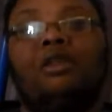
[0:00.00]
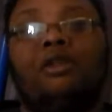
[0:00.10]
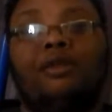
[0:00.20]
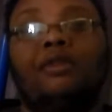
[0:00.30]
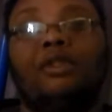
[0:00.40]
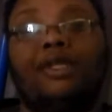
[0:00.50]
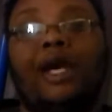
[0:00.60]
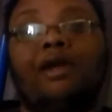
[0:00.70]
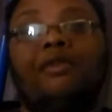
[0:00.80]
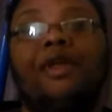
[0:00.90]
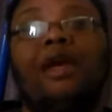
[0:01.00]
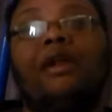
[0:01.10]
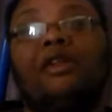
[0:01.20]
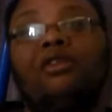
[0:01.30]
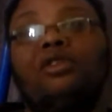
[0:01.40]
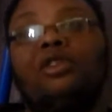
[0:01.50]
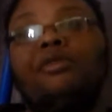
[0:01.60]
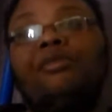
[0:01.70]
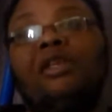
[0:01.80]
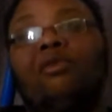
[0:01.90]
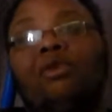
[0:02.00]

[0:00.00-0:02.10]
the title of that, they usually